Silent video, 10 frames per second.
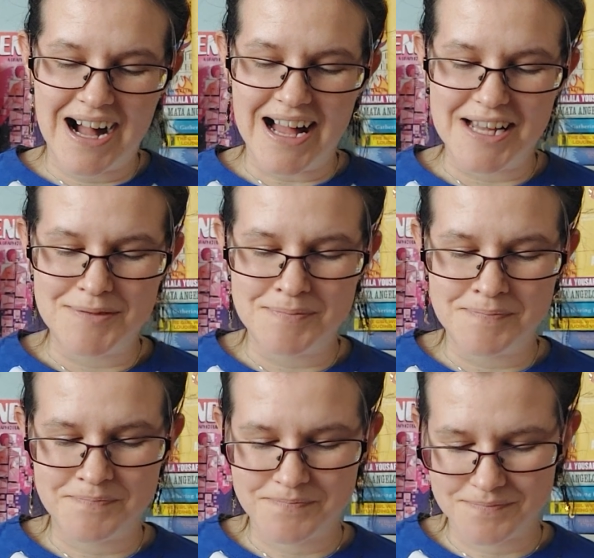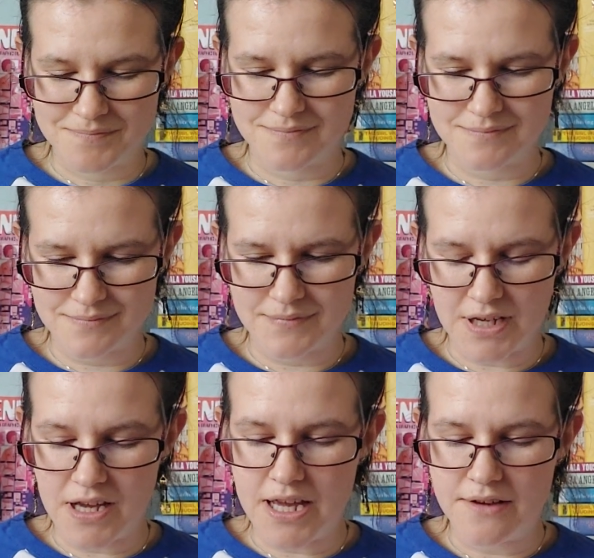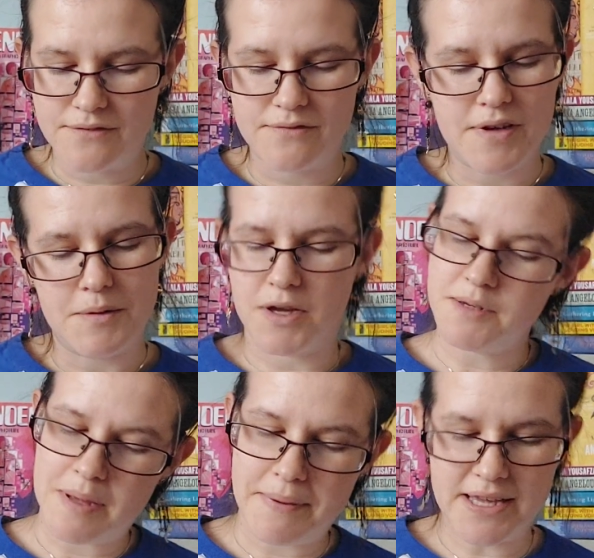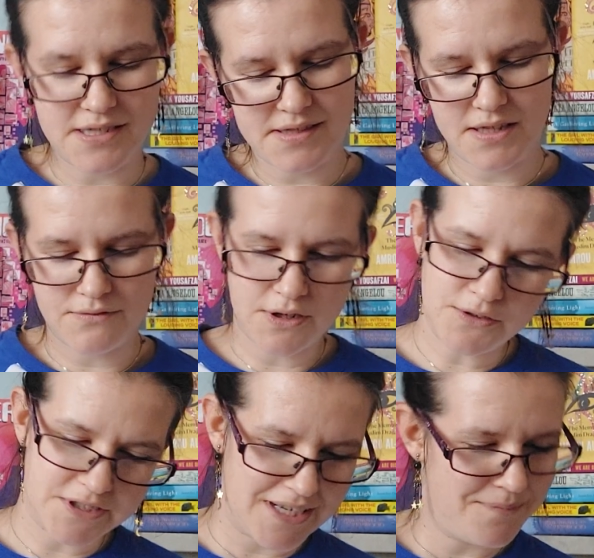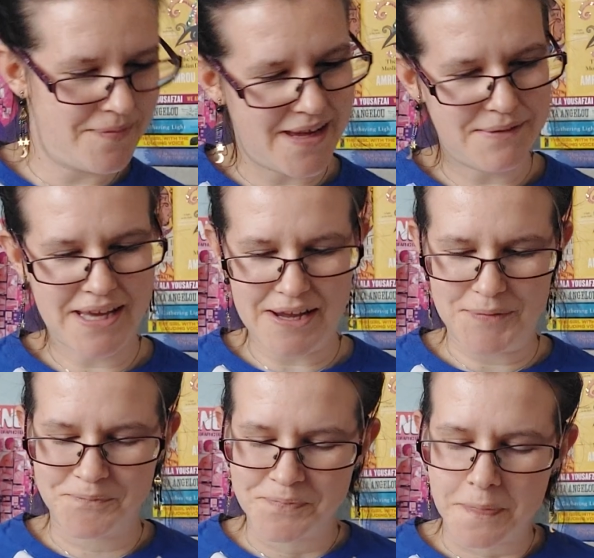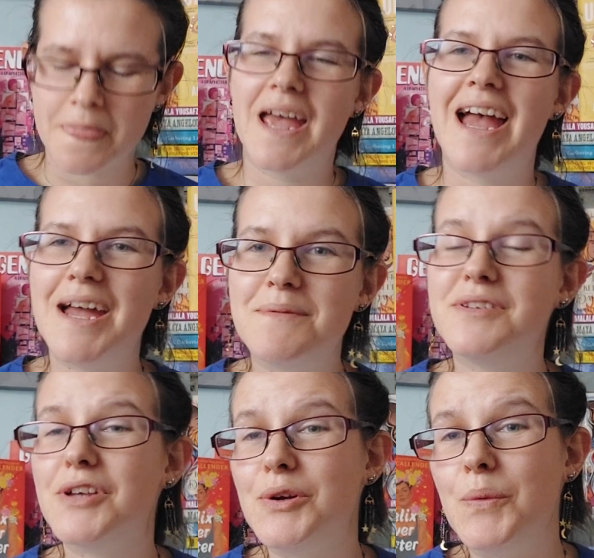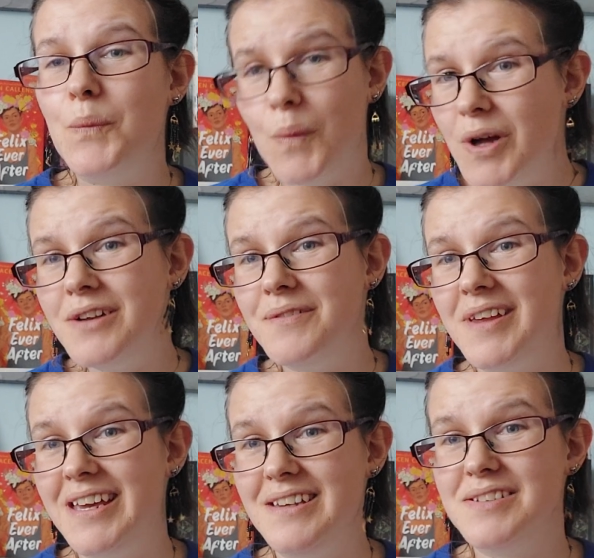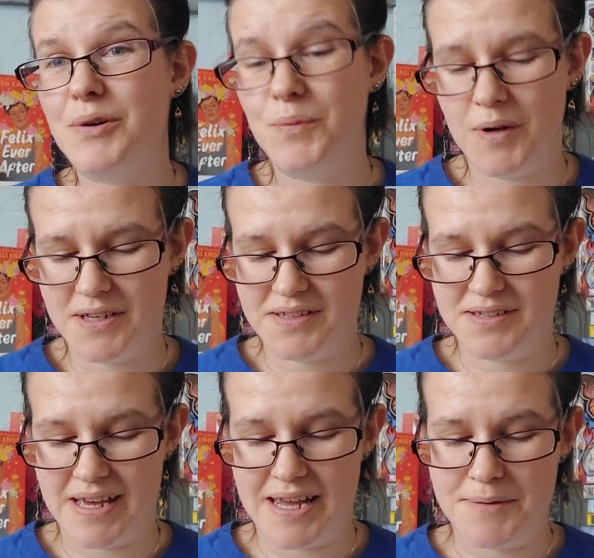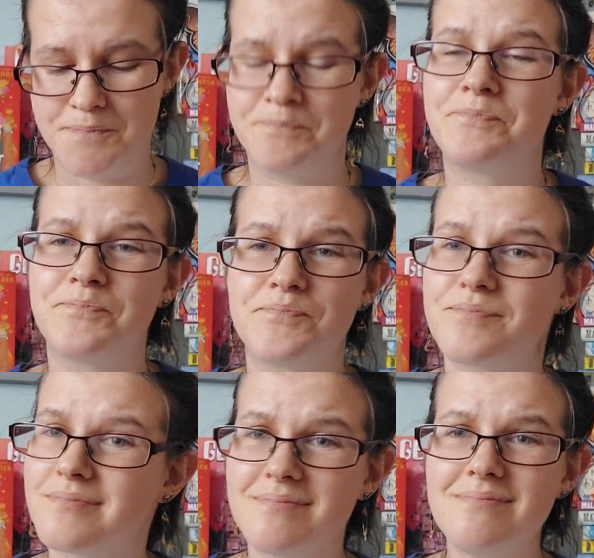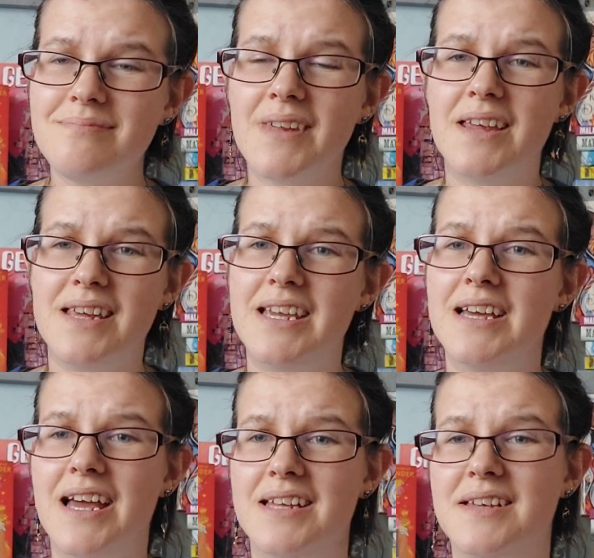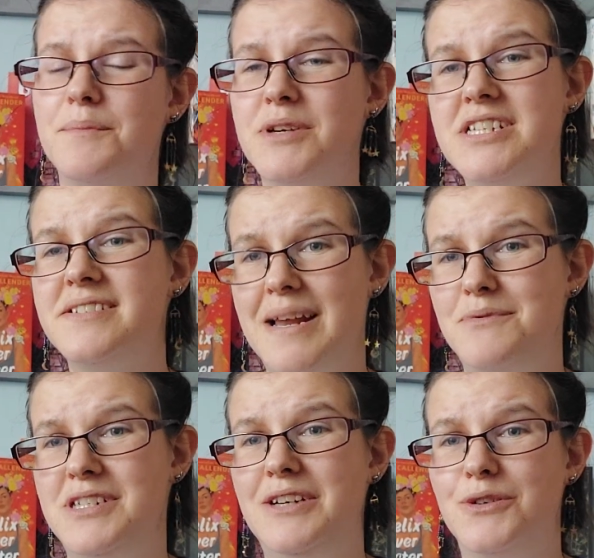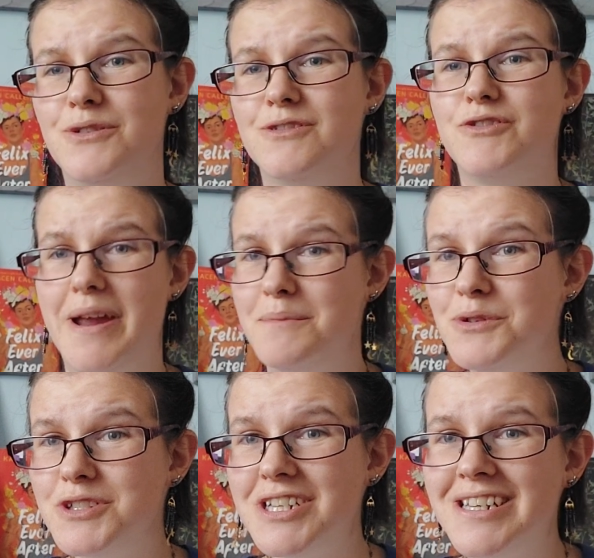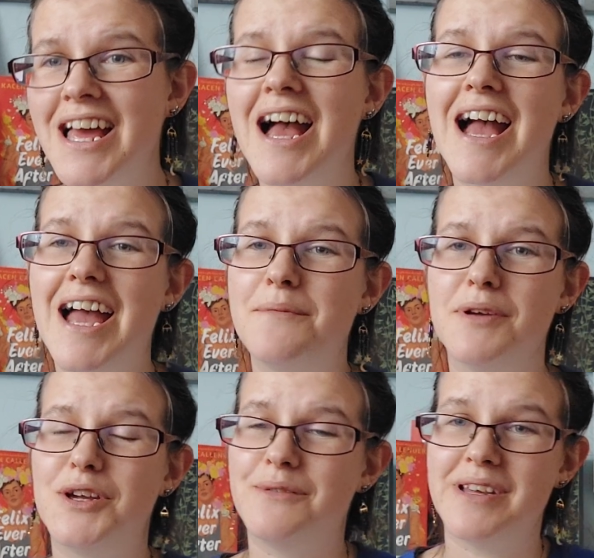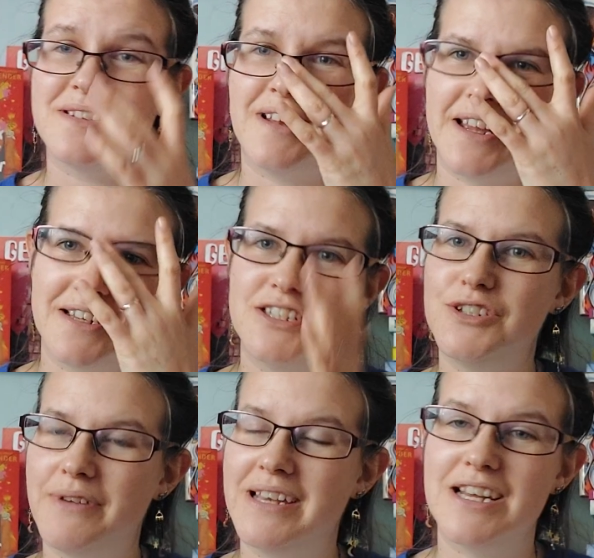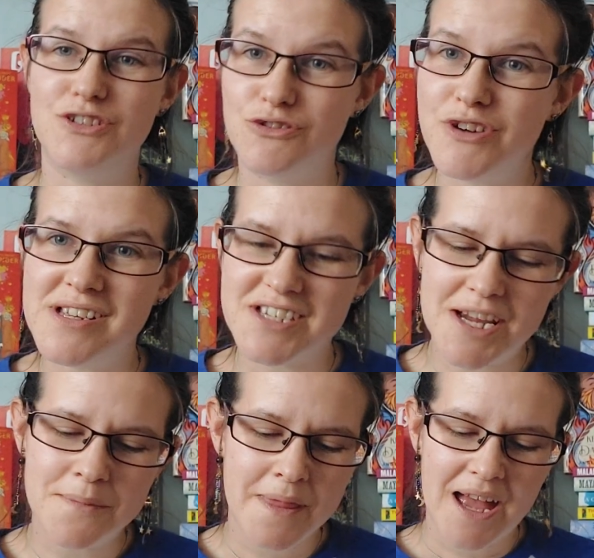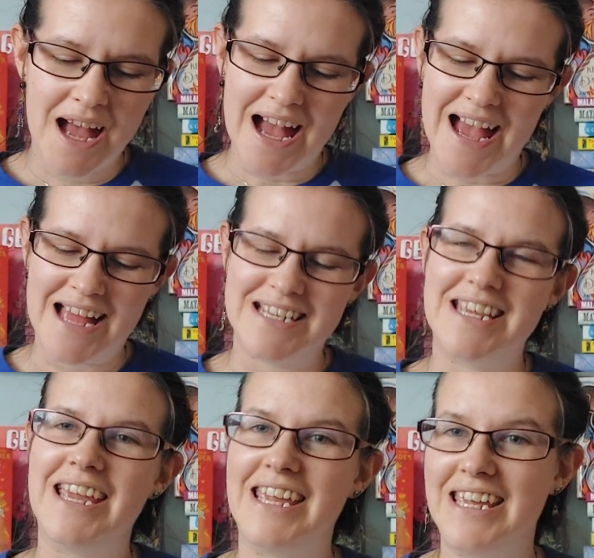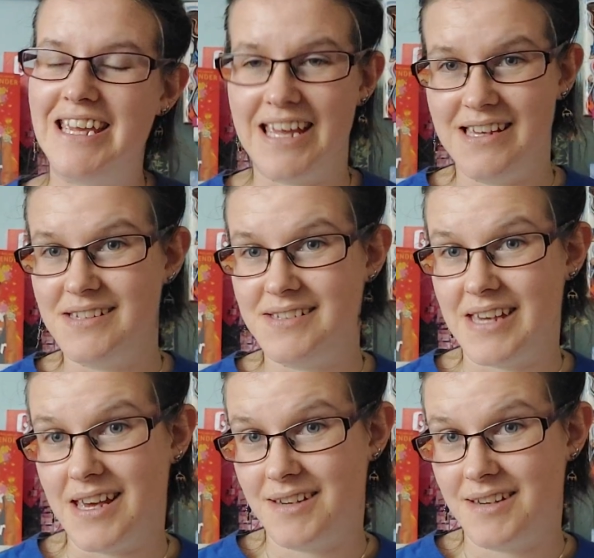I have got my pages in the wrong order. There we go. So one of these was a British celebrity called Graham Norton, who is likened to a national treasure, and he is